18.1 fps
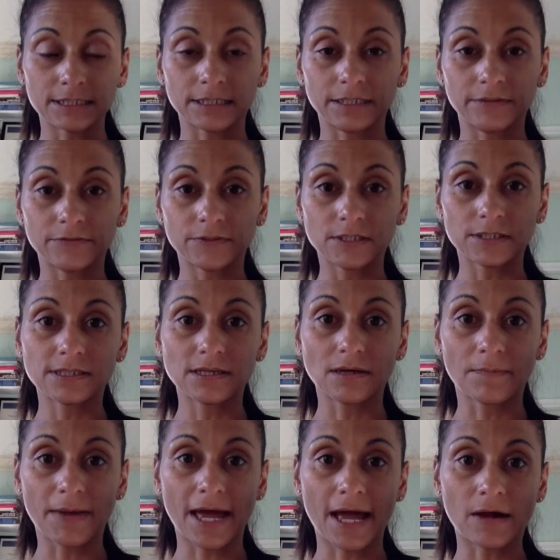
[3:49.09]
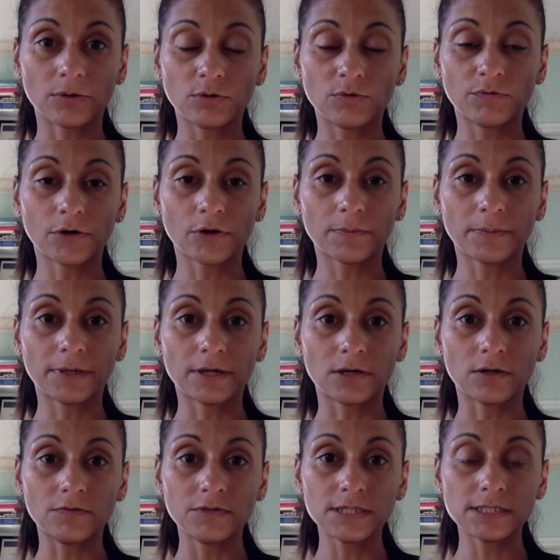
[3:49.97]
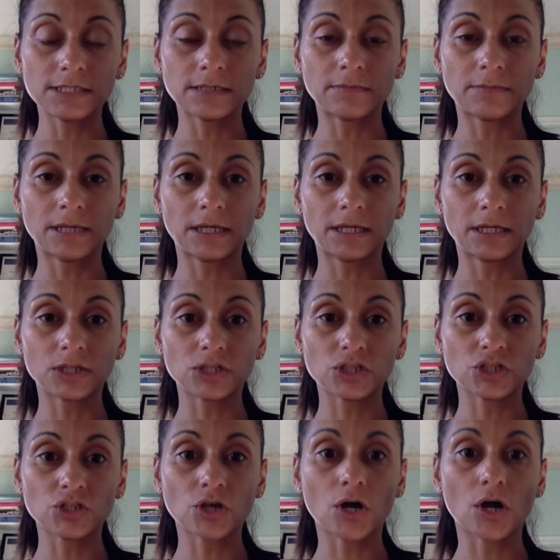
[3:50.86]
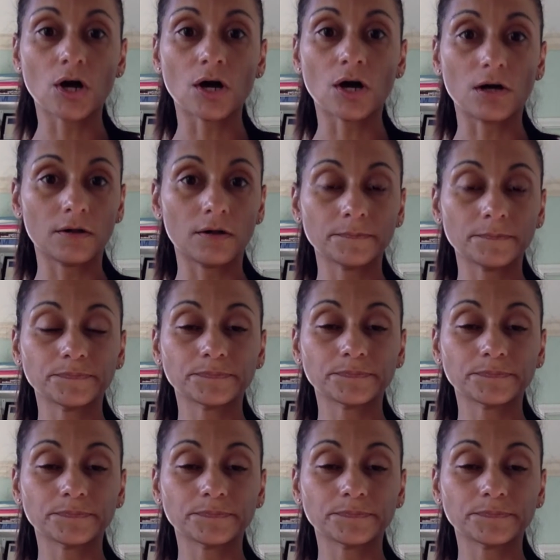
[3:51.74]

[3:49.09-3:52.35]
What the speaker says: lift us up out of our pelvis and make us tall,